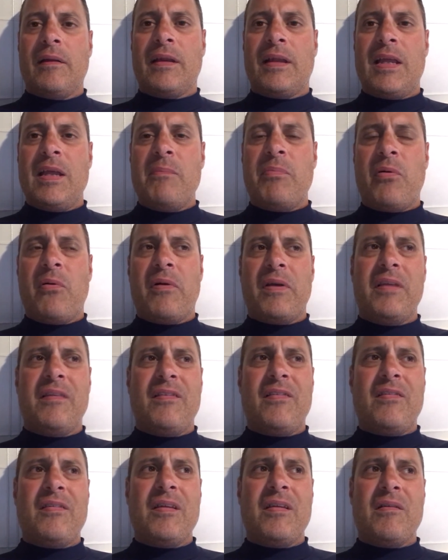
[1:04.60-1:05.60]
Key
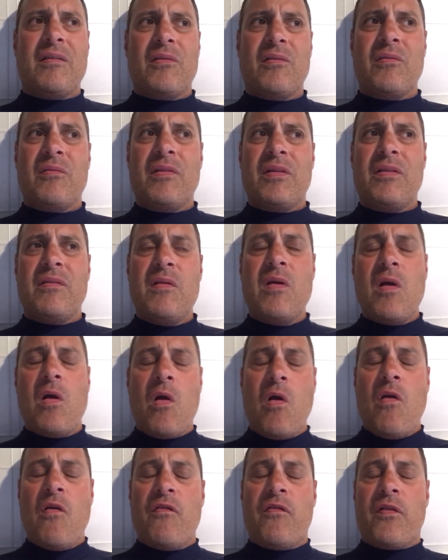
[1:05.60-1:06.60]
points, you know,
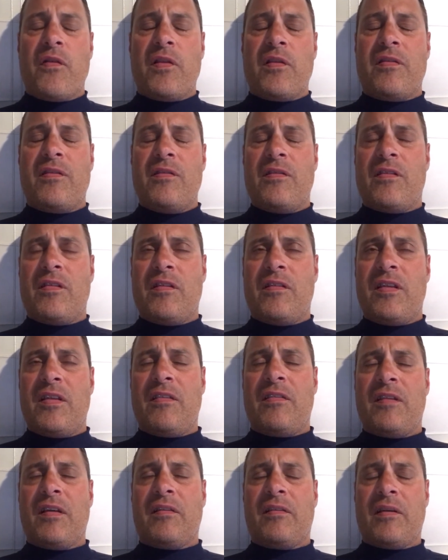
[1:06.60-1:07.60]
for the
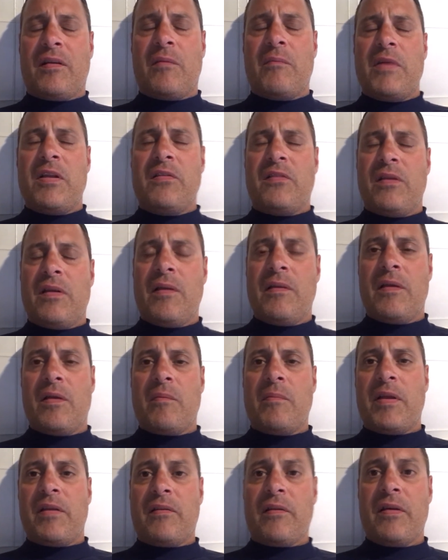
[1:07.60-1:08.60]
statistics that are mentioned in
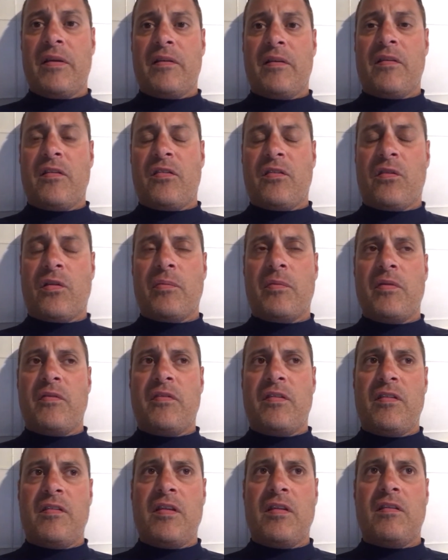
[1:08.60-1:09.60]
there, basically the descriptive
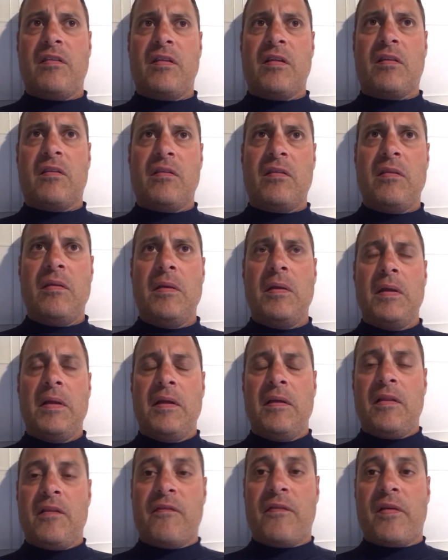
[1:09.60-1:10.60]
statistics,
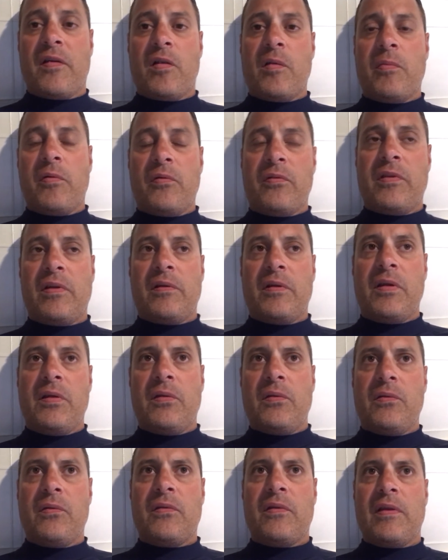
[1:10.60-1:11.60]
the variables that are
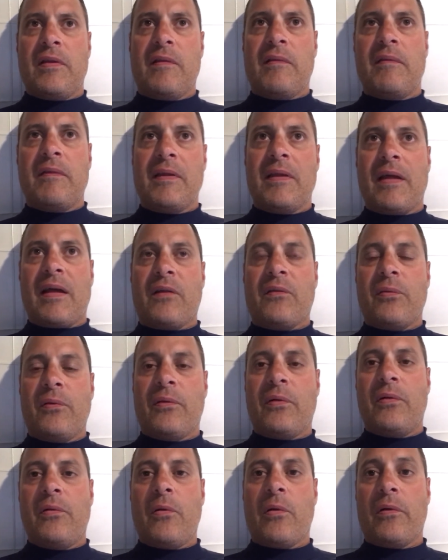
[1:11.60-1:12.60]
used, and the
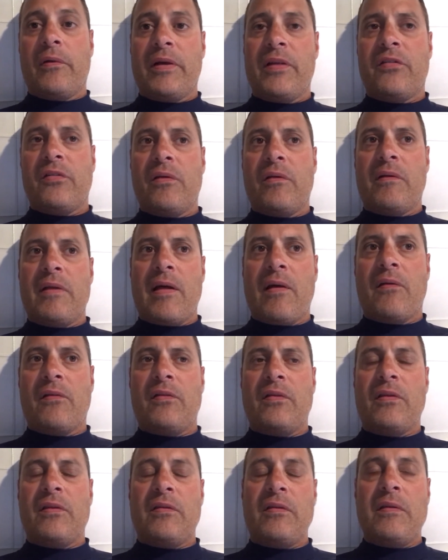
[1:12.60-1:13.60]
actual correlational
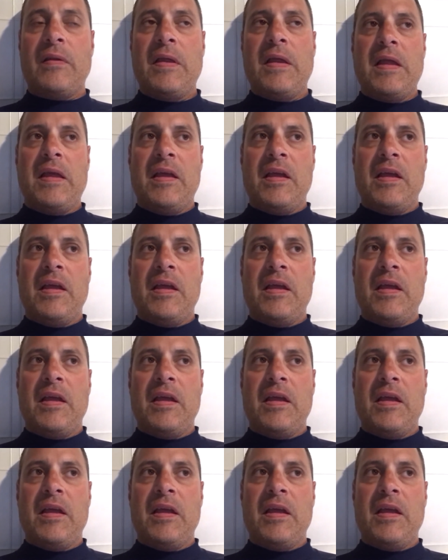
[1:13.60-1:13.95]
analysis.